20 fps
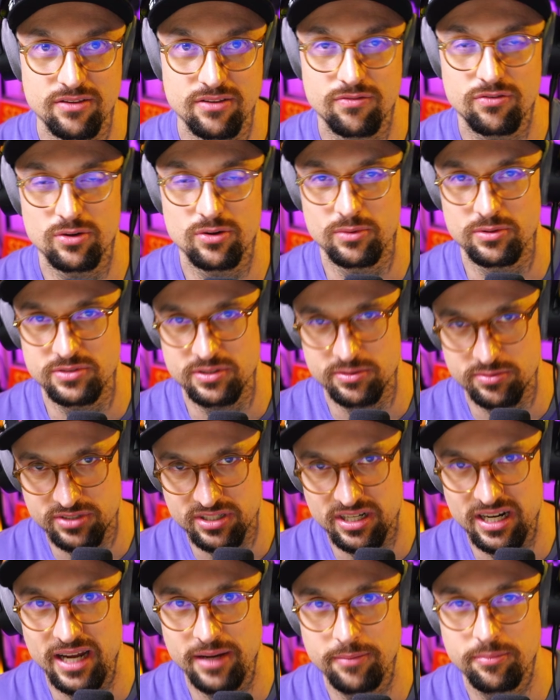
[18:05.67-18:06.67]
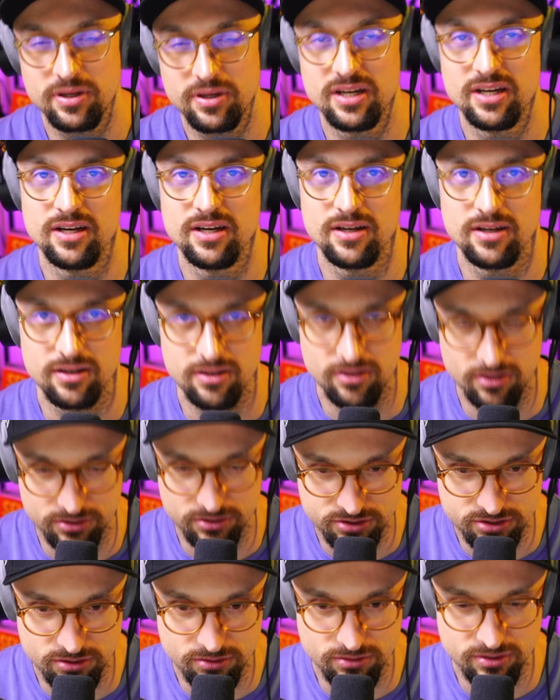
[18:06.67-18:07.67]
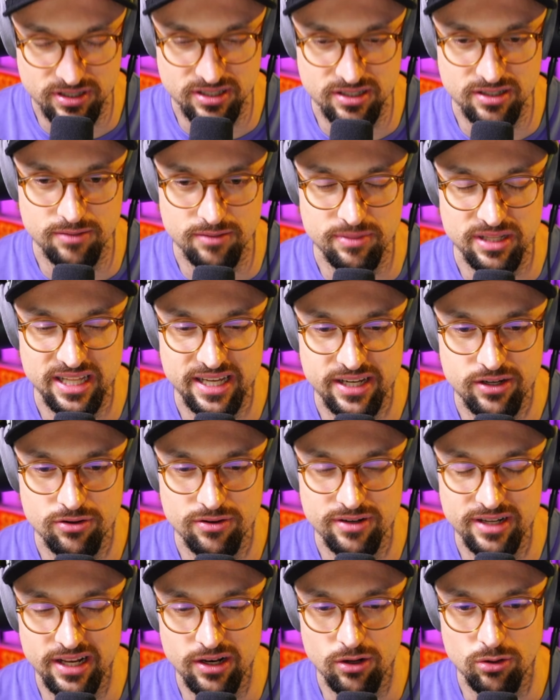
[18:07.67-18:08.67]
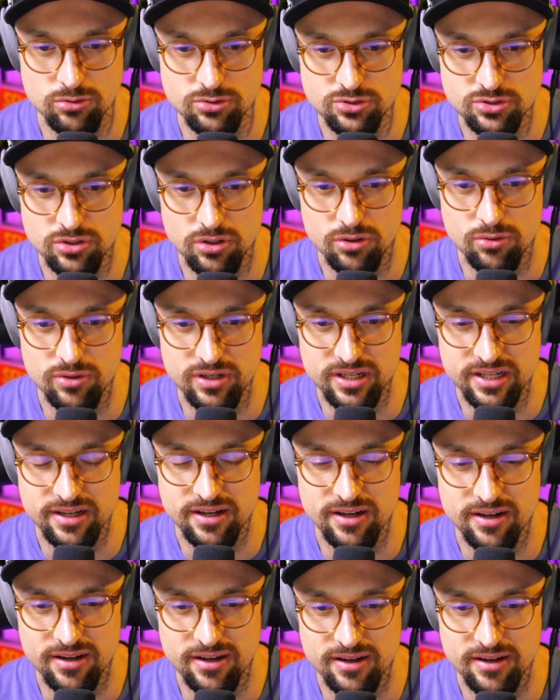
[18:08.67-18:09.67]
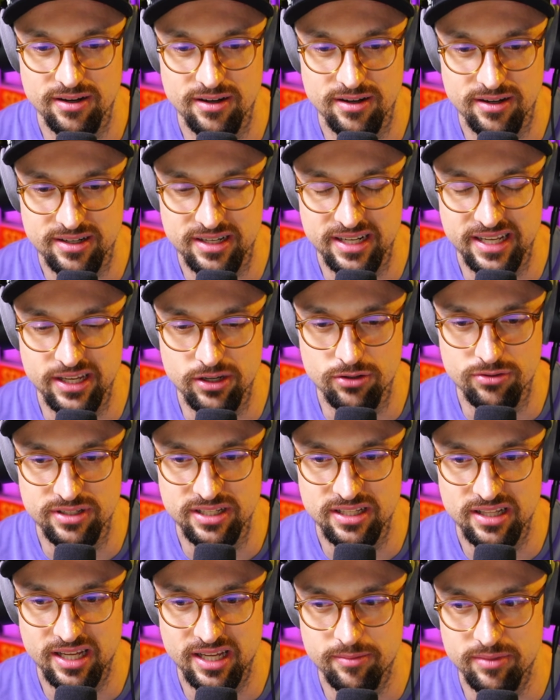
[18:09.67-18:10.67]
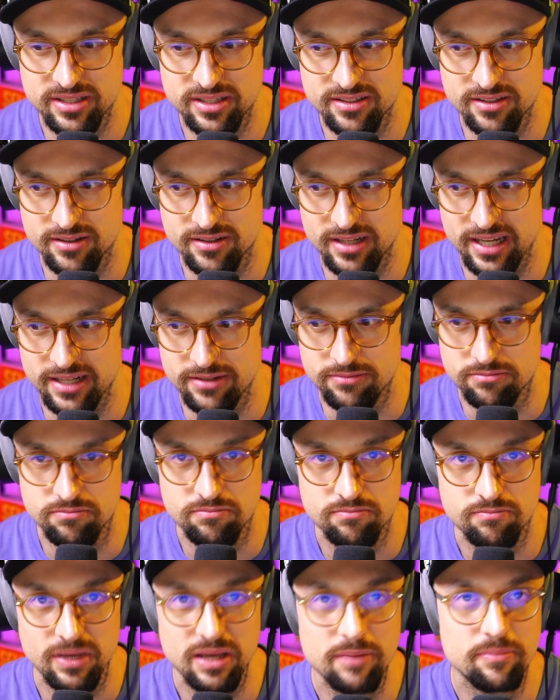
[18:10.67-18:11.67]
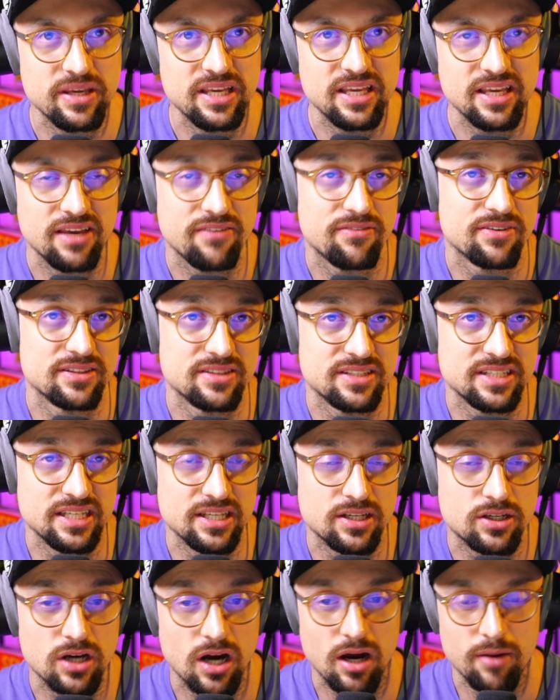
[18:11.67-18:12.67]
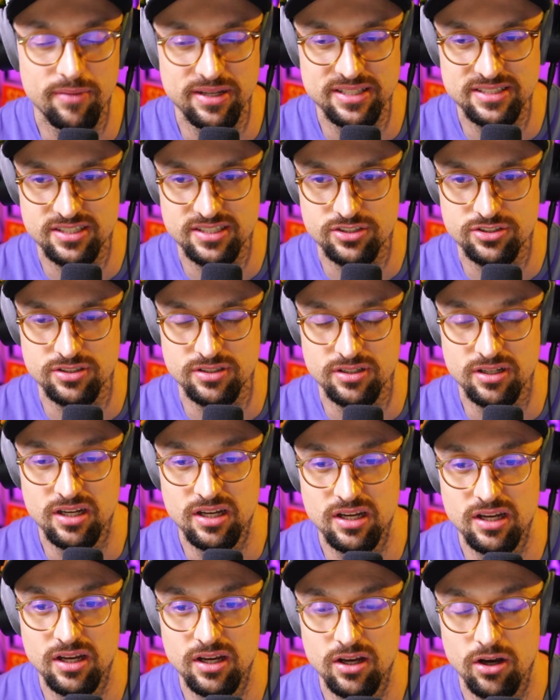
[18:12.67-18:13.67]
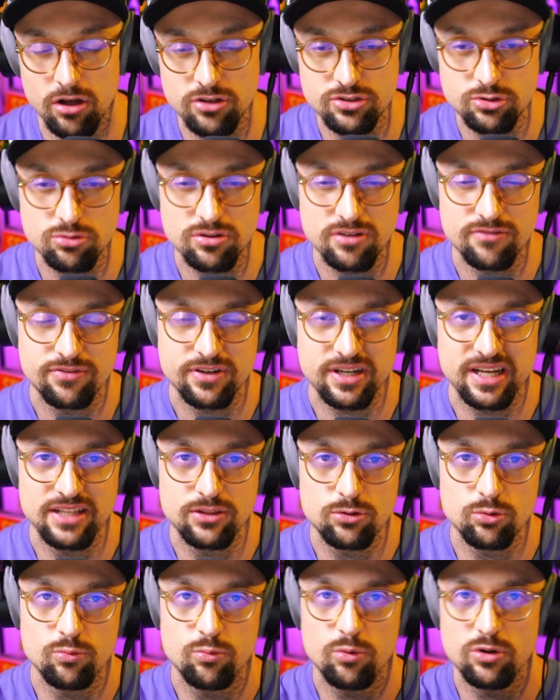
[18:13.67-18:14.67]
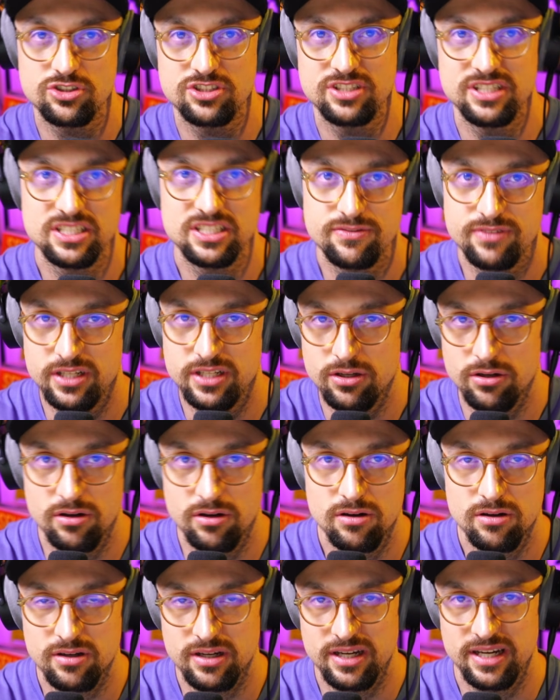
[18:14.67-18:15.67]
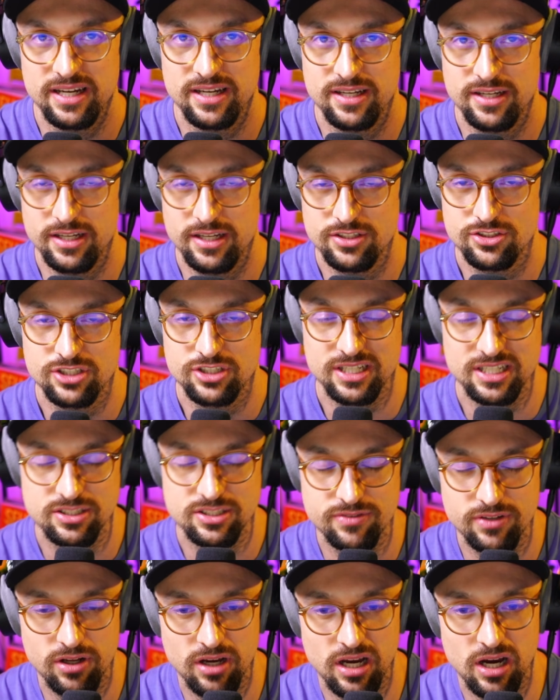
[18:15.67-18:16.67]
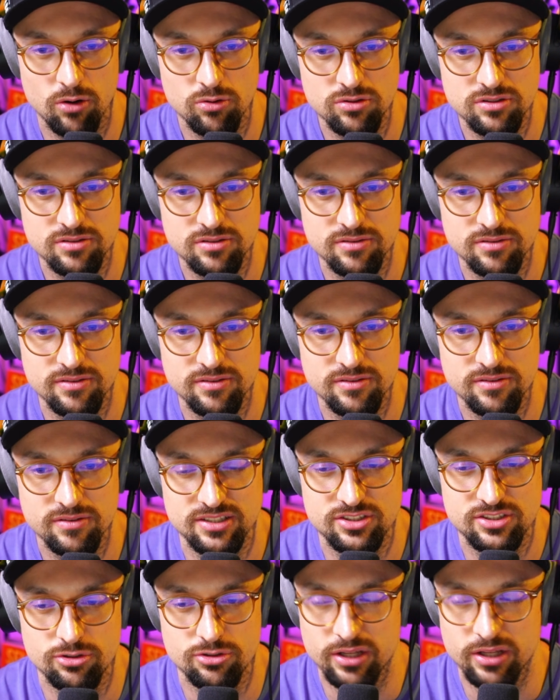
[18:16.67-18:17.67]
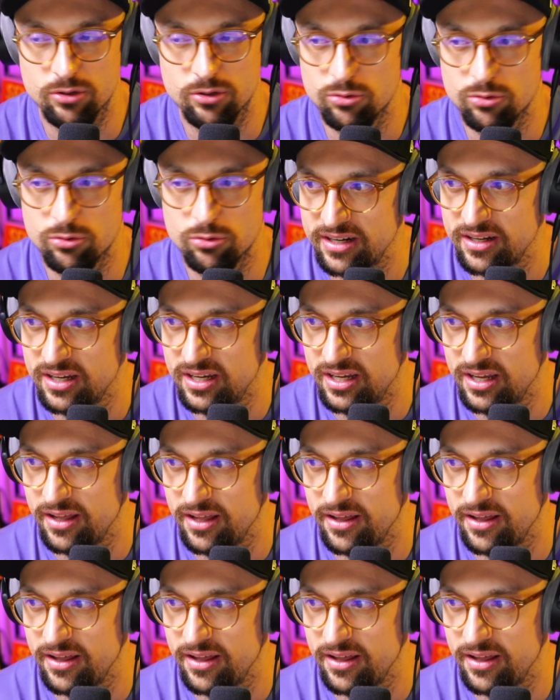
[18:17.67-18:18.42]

in the form of subscribe also uh, bell icon and also uh, clicking on the like button and maybe even the comment section. Also, don't forget to watch this video uh, and check this video out. It, it's a really good one.